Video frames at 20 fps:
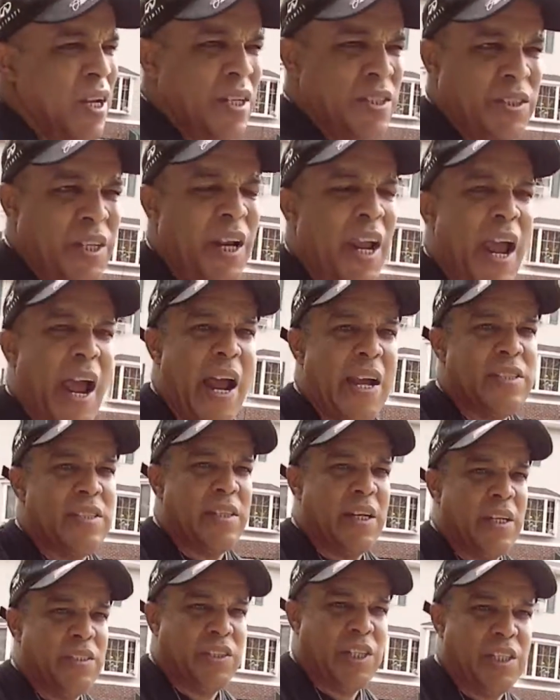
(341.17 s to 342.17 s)
she has
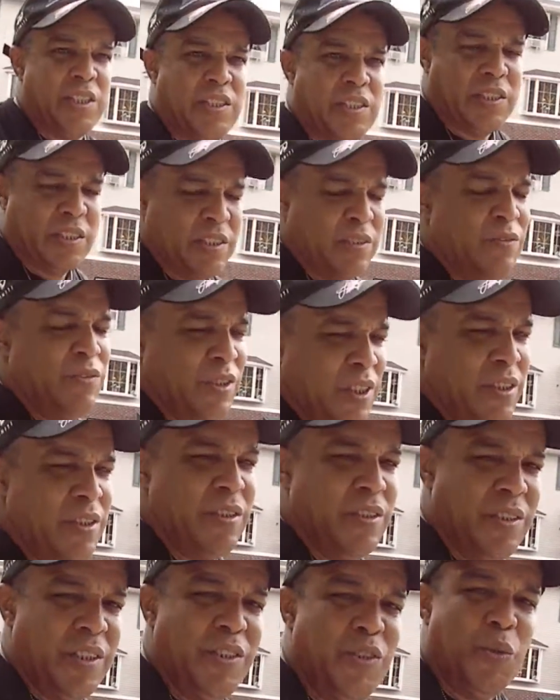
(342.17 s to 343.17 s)
it, and
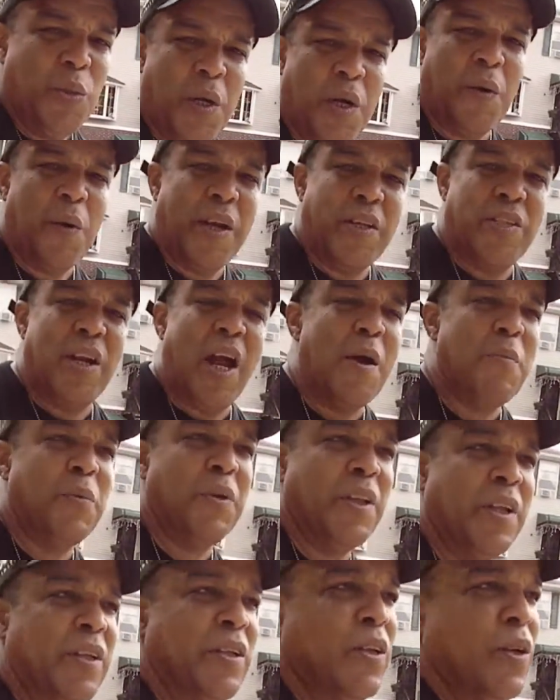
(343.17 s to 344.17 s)
she's doing a great job
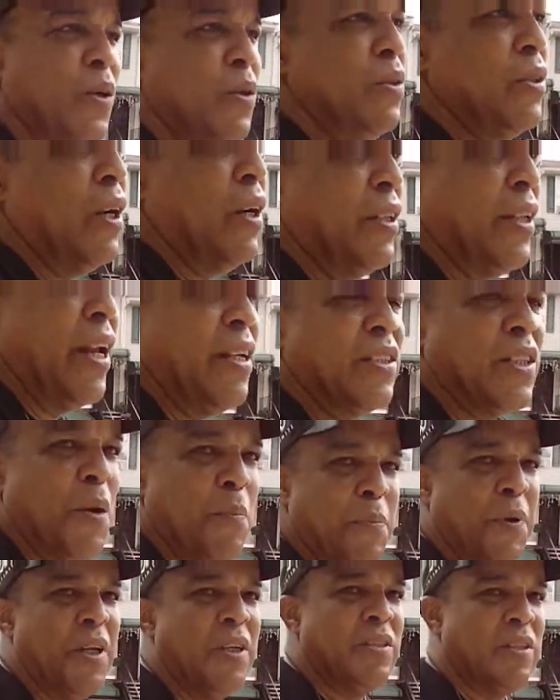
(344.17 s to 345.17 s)
with it. You know, her dance
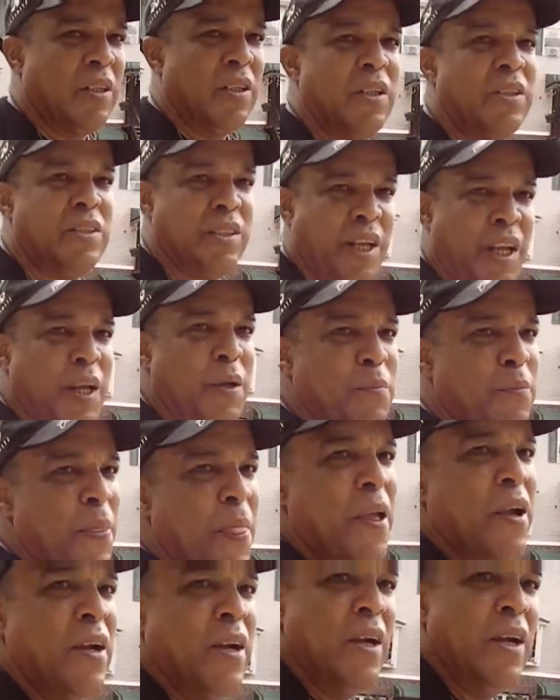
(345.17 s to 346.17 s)
company is a good team.
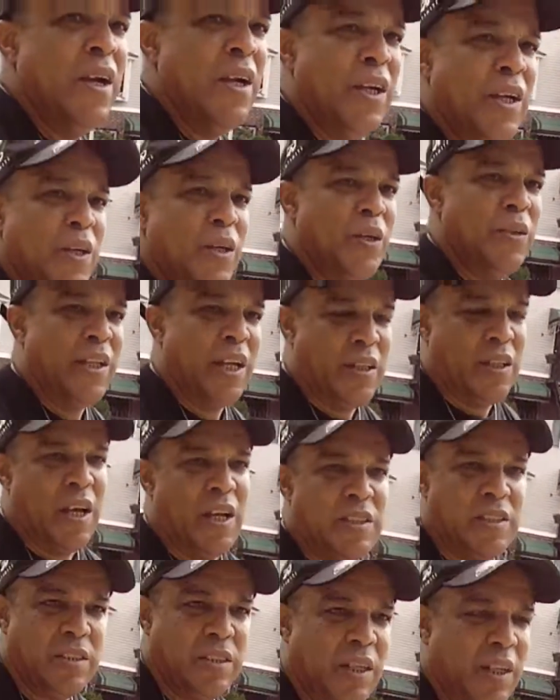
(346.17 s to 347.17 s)
You know, they
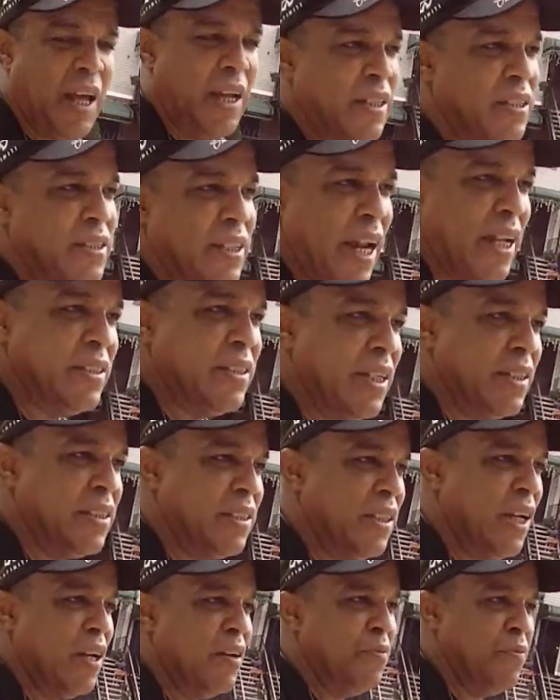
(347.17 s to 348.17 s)
dance a lot of salsa
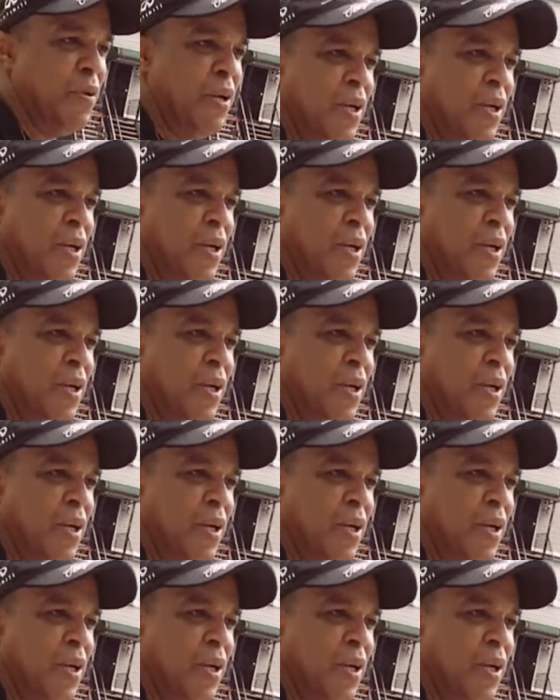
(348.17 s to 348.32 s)
stuff.